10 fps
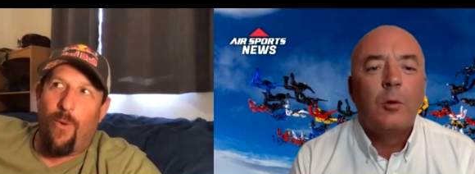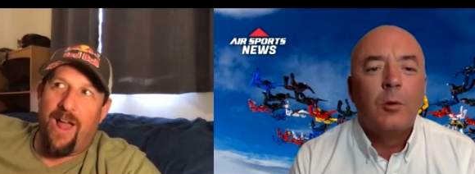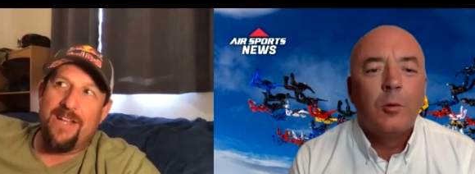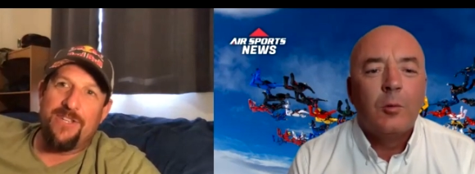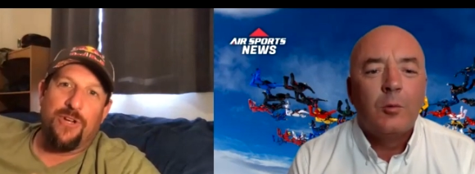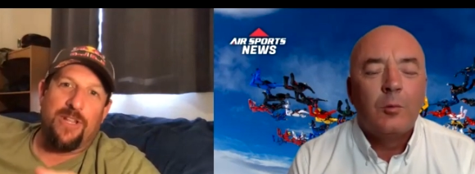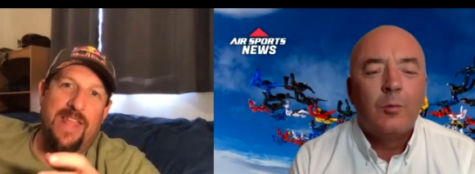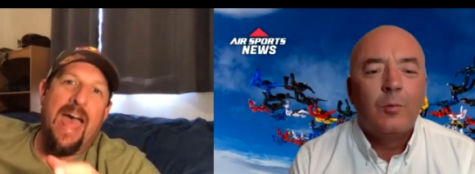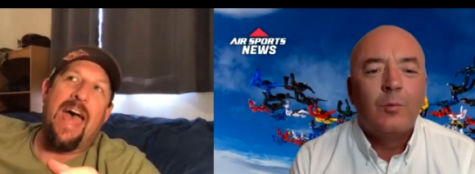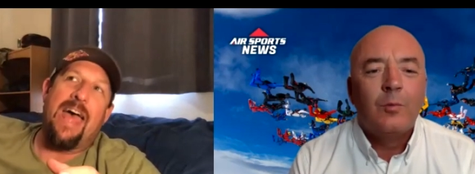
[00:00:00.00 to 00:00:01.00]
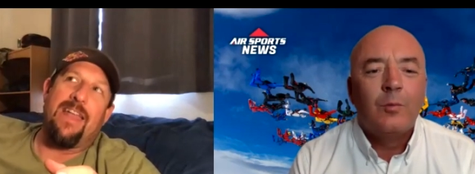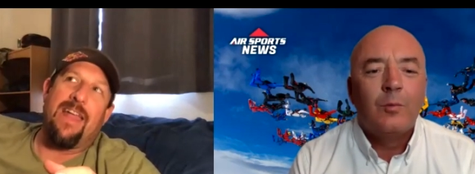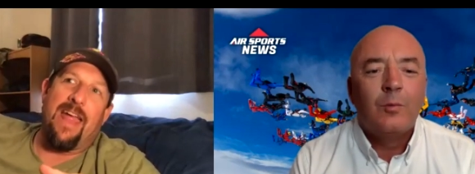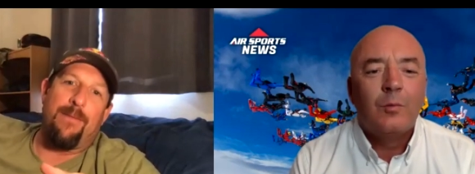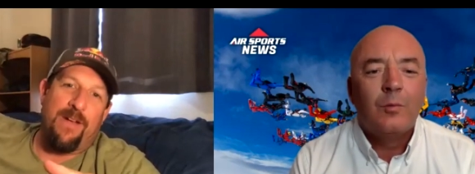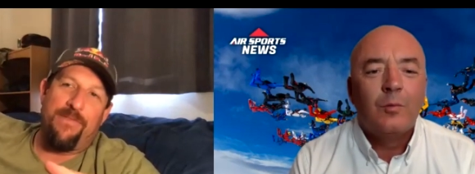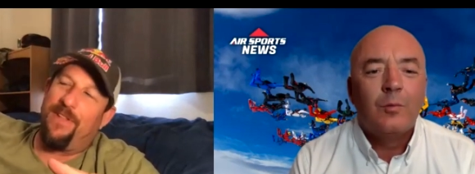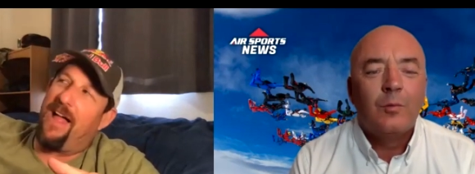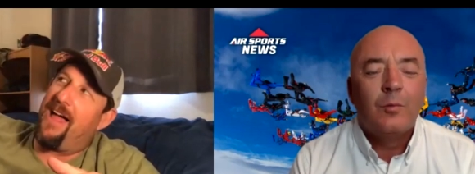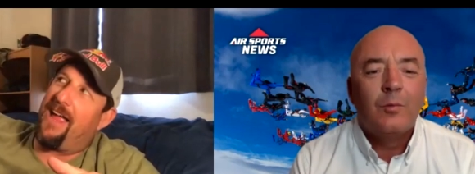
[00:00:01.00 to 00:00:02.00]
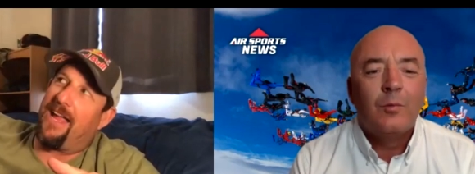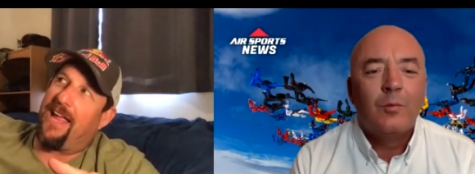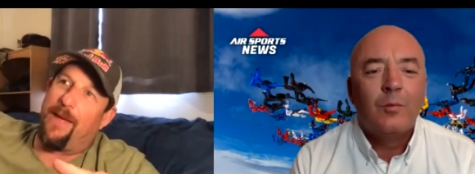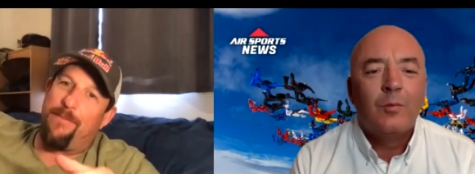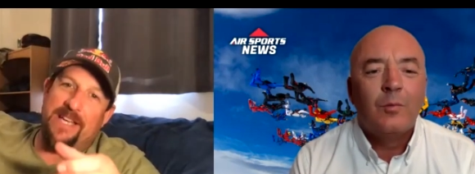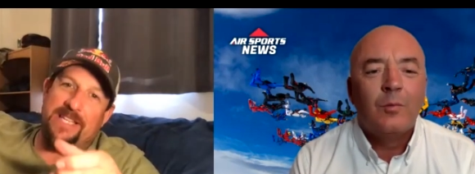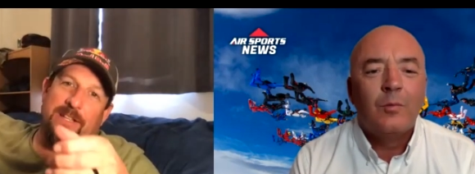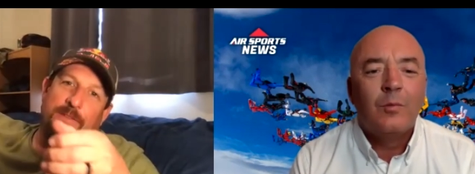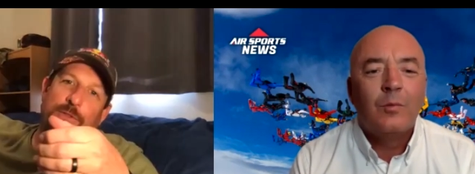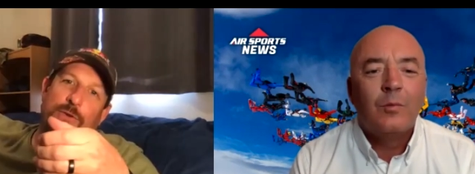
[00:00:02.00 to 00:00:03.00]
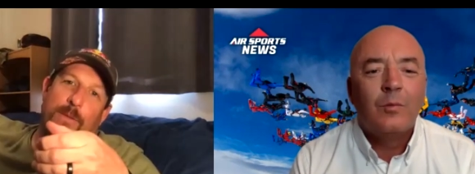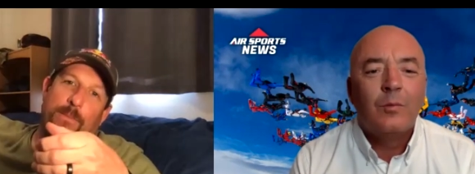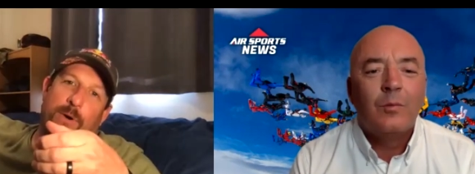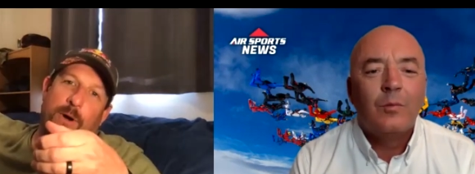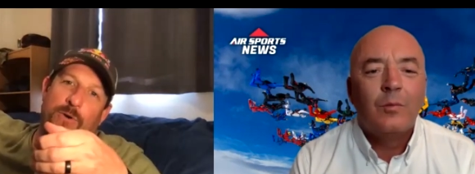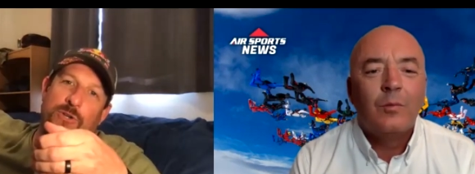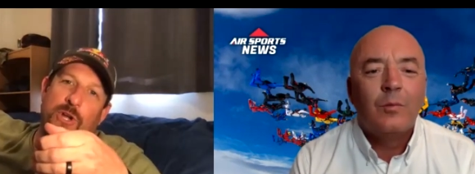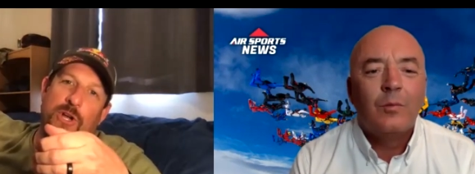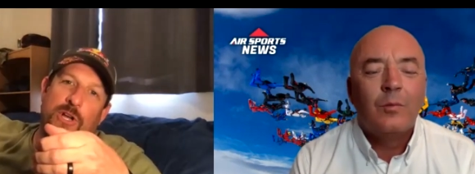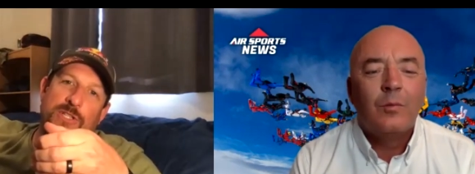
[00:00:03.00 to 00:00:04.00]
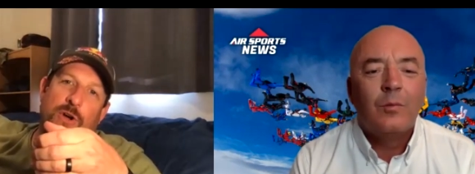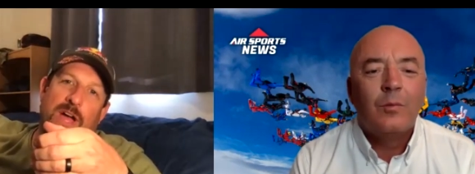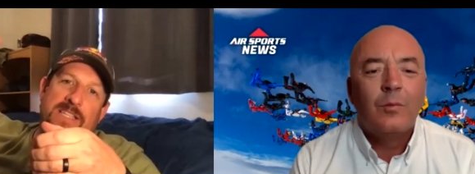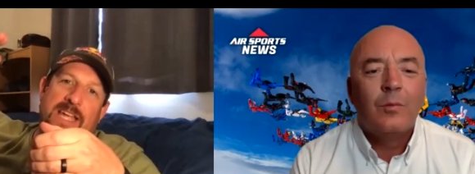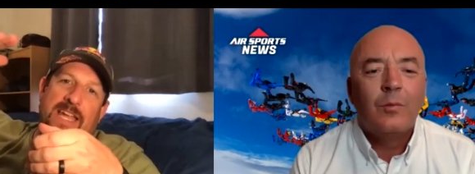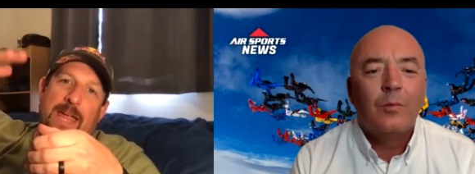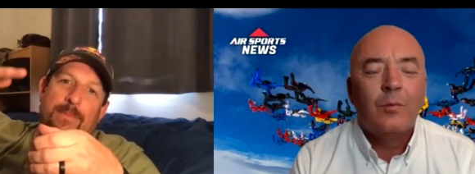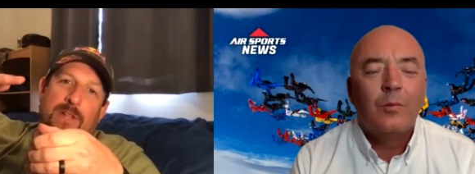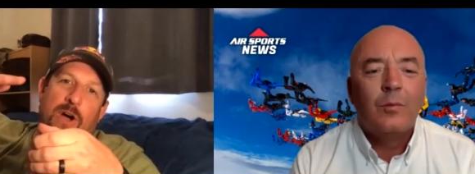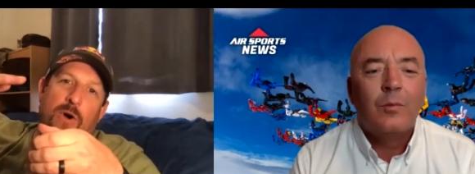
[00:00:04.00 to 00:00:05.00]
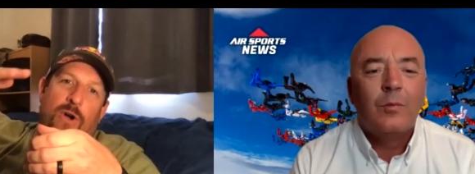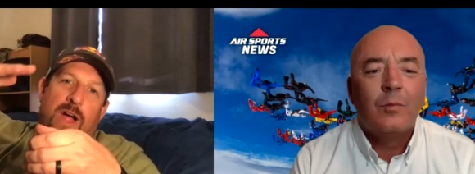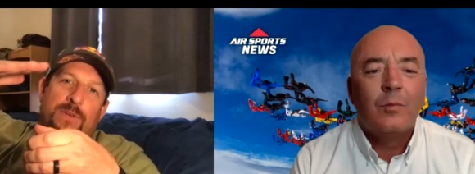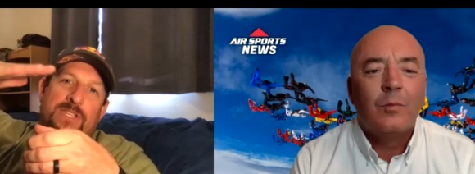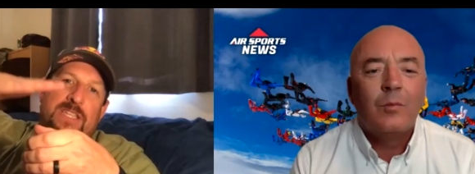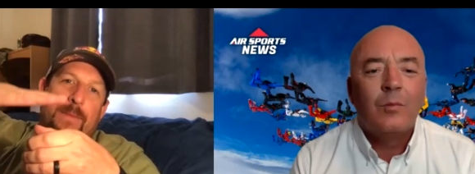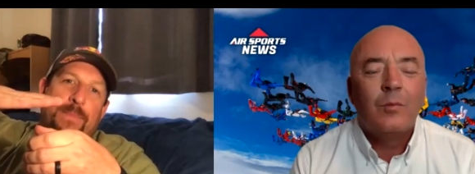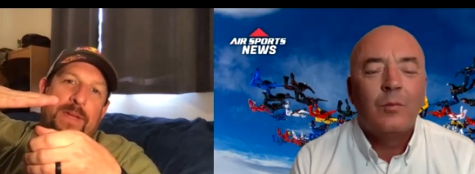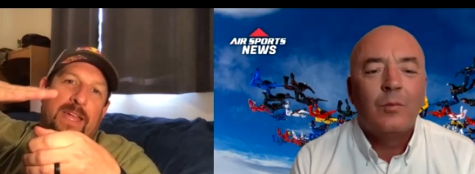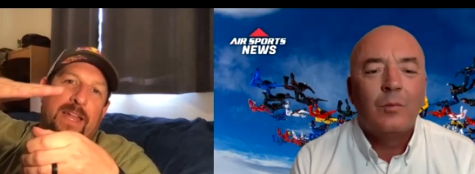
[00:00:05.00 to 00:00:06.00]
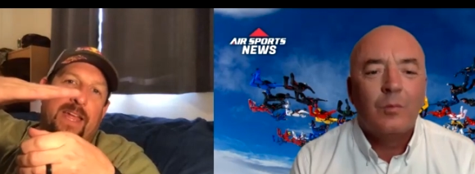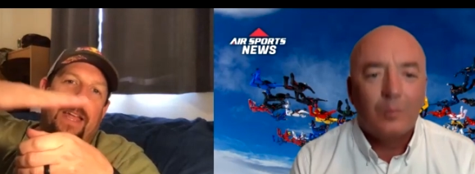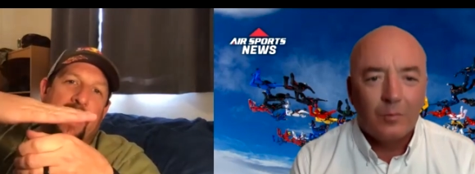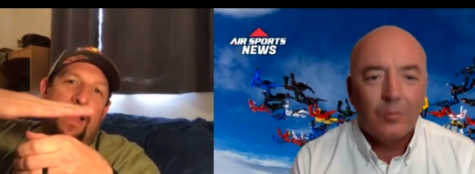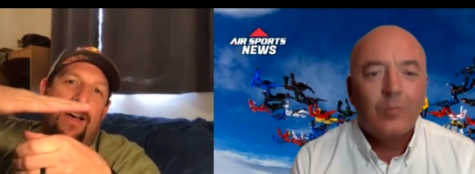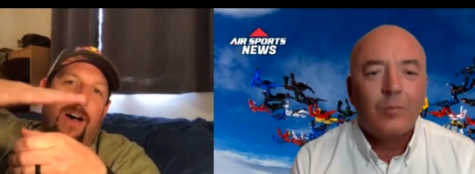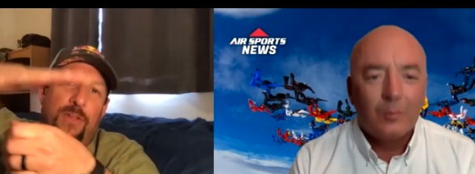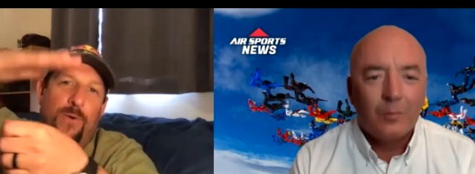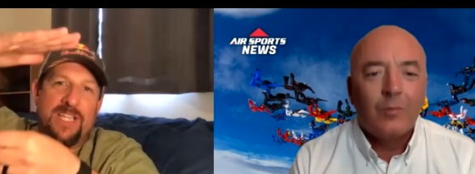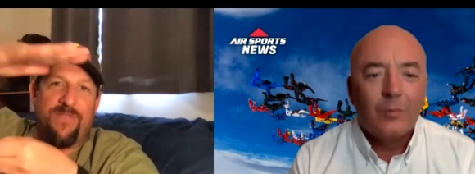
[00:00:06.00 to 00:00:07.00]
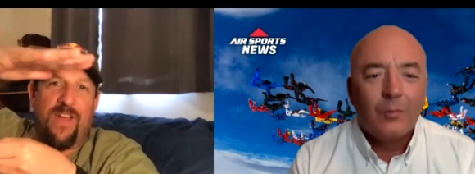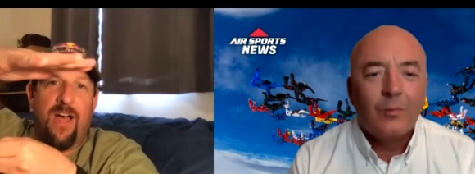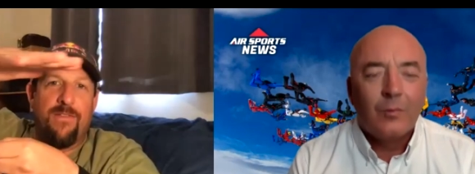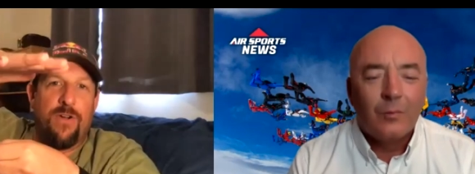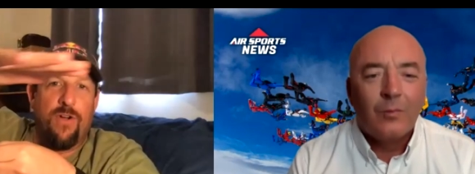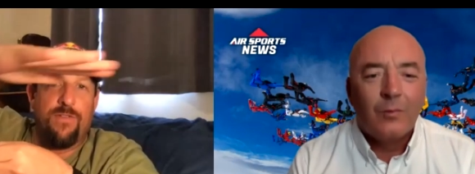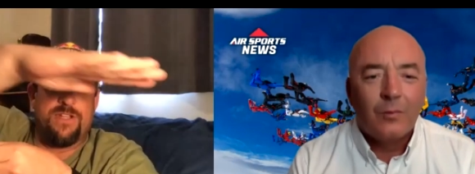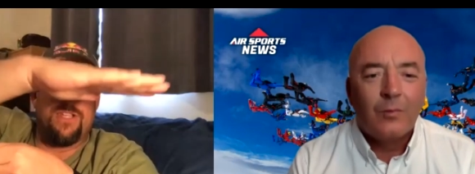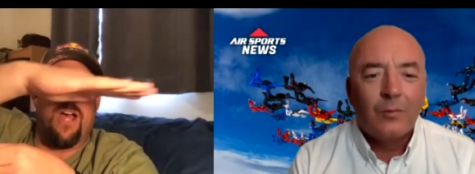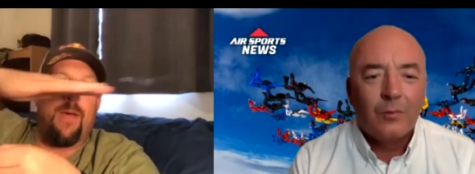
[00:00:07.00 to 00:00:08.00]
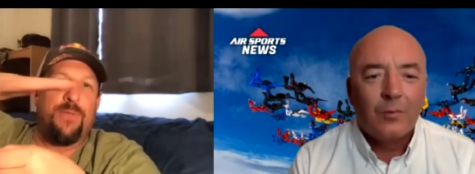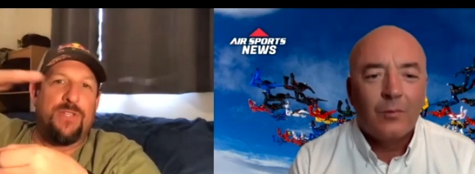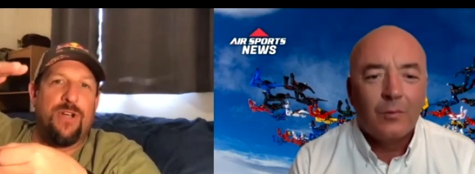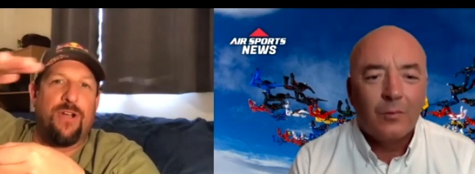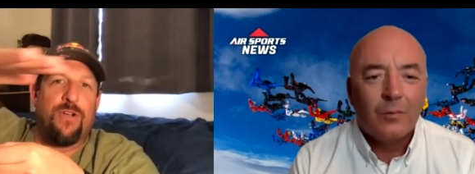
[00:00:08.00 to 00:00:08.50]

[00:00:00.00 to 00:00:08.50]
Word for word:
Speaker 1: I took that and my flying, and I basically flew an approach. So as I came lower, I was stepping it in. Otherwise, if I hovered over the top, you start